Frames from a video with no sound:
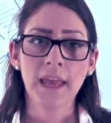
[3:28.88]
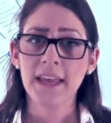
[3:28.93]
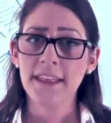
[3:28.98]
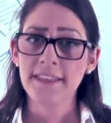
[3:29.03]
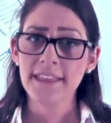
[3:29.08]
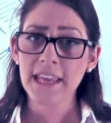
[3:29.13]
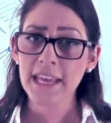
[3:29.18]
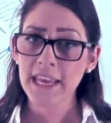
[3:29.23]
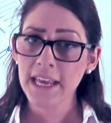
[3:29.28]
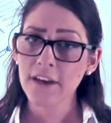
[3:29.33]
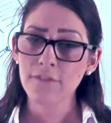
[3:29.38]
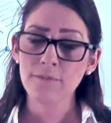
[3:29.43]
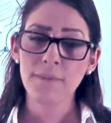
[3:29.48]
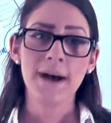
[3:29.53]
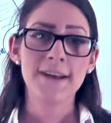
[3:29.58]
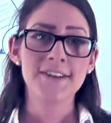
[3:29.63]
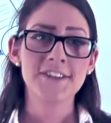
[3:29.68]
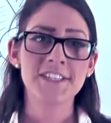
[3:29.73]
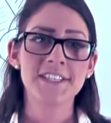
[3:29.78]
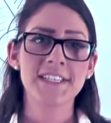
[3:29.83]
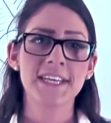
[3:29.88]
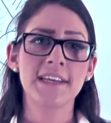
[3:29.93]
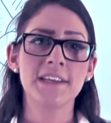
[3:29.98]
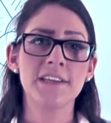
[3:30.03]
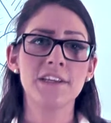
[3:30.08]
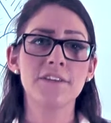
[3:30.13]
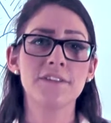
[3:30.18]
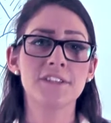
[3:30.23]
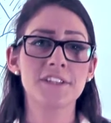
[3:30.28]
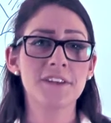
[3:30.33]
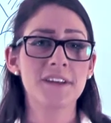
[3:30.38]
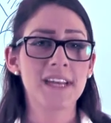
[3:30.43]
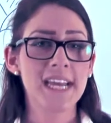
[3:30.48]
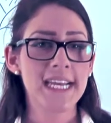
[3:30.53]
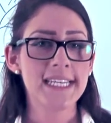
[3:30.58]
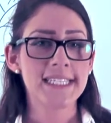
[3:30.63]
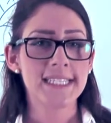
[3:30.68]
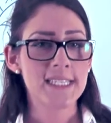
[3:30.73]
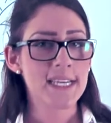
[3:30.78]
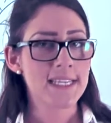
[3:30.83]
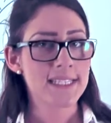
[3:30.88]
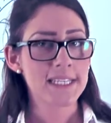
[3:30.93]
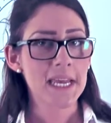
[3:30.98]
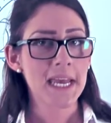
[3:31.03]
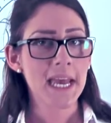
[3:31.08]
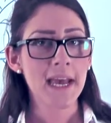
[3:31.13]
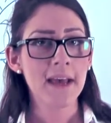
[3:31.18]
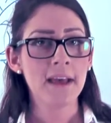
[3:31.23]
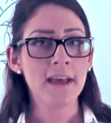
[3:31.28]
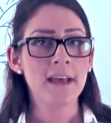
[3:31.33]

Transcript: Thinking of purchasing a new suitcase this year?